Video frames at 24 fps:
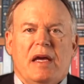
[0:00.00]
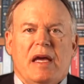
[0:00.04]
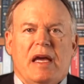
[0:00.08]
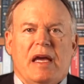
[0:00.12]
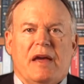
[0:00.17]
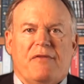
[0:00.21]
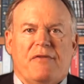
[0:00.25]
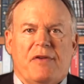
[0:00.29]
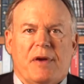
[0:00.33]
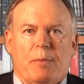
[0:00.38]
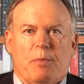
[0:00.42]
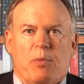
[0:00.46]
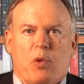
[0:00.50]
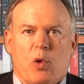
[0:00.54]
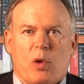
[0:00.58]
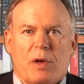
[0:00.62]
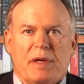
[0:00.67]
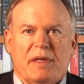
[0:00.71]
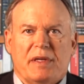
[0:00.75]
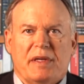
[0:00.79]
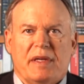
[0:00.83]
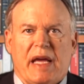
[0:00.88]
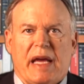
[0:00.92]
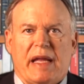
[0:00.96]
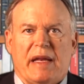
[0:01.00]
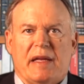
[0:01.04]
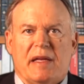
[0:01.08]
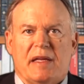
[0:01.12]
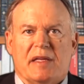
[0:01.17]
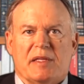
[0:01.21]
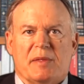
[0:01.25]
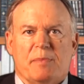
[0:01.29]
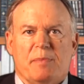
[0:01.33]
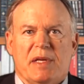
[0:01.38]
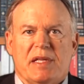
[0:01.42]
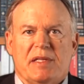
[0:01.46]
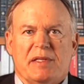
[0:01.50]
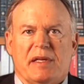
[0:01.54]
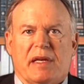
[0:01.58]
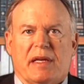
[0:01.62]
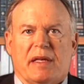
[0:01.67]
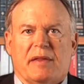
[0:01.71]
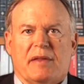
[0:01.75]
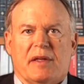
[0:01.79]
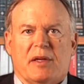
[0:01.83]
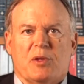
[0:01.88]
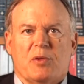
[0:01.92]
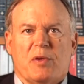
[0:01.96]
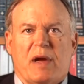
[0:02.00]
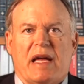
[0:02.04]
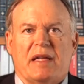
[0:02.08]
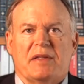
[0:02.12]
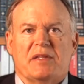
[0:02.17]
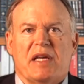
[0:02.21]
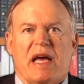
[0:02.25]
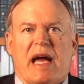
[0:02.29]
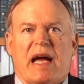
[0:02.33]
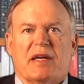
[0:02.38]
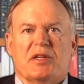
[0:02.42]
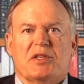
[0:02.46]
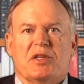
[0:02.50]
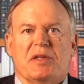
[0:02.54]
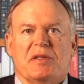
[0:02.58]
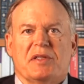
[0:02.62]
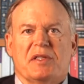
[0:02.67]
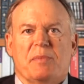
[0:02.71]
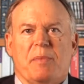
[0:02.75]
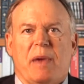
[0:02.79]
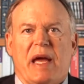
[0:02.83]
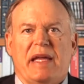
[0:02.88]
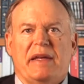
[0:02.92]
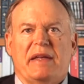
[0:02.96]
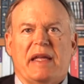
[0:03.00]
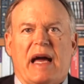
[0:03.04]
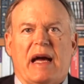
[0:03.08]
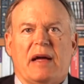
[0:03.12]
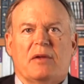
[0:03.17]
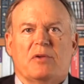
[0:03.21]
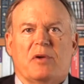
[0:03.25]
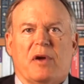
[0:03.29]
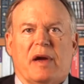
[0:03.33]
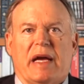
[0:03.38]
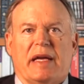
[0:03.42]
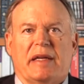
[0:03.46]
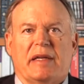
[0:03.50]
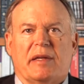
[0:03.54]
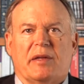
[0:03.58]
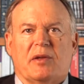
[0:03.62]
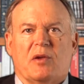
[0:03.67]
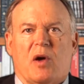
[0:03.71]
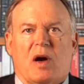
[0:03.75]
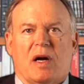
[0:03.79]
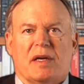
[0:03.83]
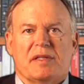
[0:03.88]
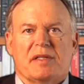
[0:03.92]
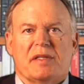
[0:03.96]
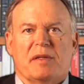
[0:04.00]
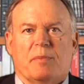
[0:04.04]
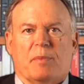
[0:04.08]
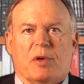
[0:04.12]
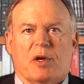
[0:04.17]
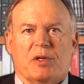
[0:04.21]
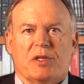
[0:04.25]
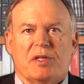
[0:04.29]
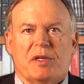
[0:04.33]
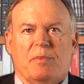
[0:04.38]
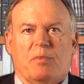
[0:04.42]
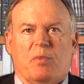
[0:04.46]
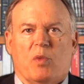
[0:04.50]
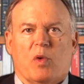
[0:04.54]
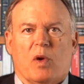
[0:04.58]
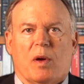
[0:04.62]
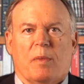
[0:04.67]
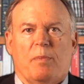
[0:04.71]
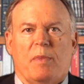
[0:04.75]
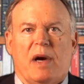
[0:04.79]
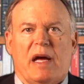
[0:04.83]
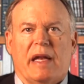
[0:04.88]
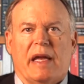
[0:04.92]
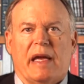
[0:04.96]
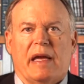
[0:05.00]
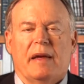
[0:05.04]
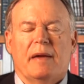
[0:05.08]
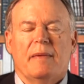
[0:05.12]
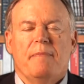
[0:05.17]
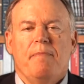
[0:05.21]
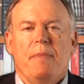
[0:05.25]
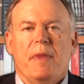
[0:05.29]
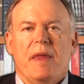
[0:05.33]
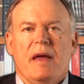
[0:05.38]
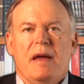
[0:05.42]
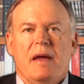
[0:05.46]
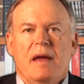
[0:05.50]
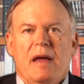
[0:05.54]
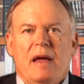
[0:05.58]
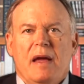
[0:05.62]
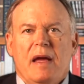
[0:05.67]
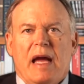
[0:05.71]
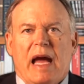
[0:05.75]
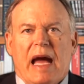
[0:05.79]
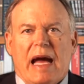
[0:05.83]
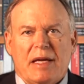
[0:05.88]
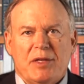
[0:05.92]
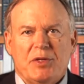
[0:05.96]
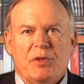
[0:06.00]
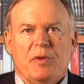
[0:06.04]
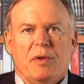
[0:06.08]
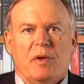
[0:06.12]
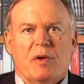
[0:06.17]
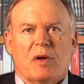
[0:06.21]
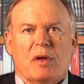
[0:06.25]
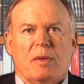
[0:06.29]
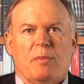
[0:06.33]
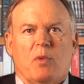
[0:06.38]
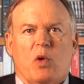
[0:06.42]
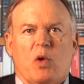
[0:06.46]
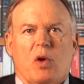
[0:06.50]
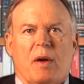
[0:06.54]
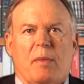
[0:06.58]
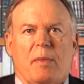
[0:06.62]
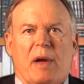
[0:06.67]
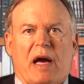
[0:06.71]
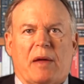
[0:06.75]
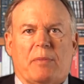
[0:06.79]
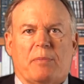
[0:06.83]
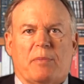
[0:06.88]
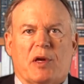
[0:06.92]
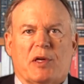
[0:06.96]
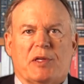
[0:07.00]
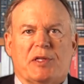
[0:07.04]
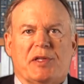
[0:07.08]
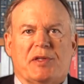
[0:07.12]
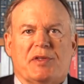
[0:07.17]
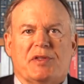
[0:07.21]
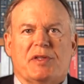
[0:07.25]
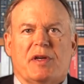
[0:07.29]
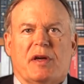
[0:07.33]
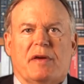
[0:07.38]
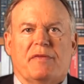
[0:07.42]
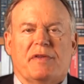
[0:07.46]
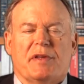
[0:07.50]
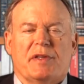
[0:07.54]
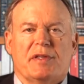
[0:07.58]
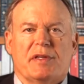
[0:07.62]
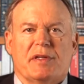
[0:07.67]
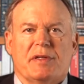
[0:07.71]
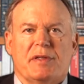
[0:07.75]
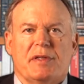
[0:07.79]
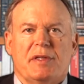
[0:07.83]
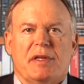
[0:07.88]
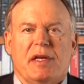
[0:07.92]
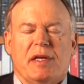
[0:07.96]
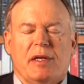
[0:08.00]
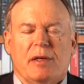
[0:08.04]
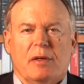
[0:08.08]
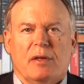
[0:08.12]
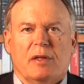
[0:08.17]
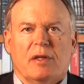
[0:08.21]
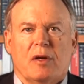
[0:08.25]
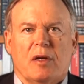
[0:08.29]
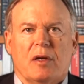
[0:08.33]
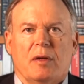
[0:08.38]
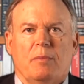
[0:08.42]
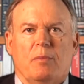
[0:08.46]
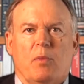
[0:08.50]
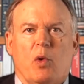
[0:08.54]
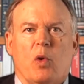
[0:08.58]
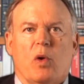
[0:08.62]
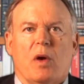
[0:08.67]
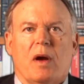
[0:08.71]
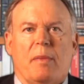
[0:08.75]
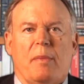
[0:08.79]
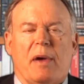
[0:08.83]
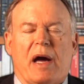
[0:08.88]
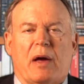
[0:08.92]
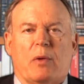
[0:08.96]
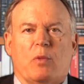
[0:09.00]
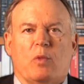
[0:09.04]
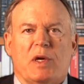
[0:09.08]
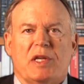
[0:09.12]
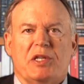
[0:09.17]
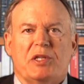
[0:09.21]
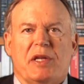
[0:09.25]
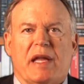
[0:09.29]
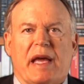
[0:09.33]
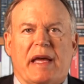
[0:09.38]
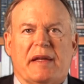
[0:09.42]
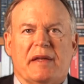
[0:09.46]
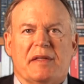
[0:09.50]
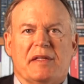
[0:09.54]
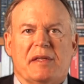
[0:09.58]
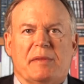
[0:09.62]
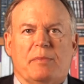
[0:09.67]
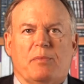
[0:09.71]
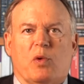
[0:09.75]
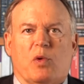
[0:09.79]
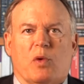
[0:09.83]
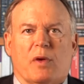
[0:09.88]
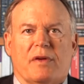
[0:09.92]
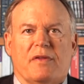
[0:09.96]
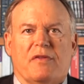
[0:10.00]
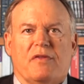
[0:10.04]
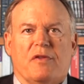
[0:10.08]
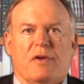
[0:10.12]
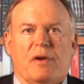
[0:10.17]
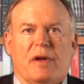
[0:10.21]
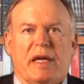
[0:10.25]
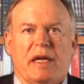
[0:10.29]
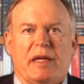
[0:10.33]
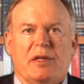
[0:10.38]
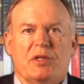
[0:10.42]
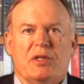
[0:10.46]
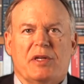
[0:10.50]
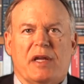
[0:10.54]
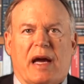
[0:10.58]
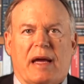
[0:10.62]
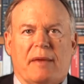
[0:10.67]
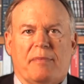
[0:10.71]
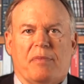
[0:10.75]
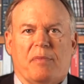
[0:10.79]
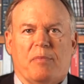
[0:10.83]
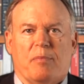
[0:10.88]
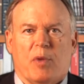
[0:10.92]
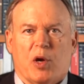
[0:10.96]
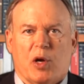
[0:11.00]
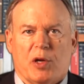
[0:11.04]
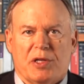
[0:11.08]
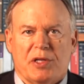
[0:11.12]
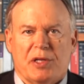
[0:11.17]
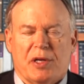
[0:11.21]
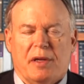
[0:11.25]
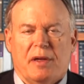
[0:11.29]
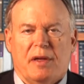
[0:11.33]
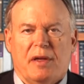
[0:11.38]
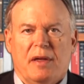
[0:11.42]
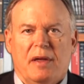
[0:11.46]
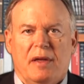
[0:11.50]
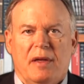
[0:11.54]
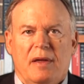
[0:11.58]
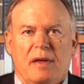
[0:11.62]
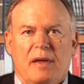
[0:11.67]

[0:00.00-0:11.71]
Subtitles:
If important data is missing, the transactions may downgrade and cost the merchant more money. As you learn more about merchant services, you'll learn more about which data is important for each type of merchant.